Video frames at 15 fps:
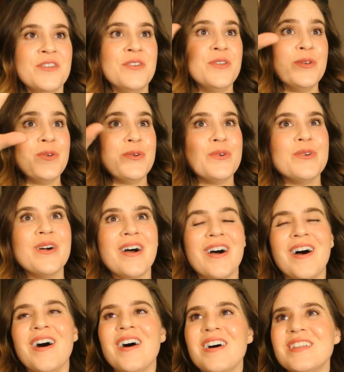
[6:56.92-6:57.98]
New
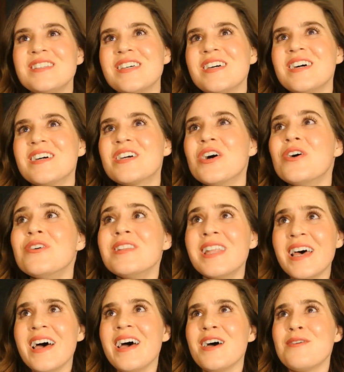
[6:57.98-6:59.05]
Honda
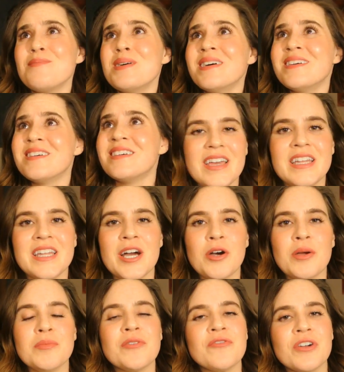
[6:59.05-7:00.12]
Collab. And now
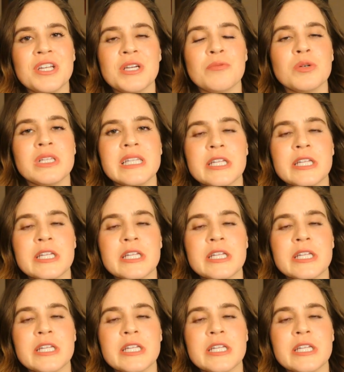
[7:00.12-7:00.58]
I'm afraid it will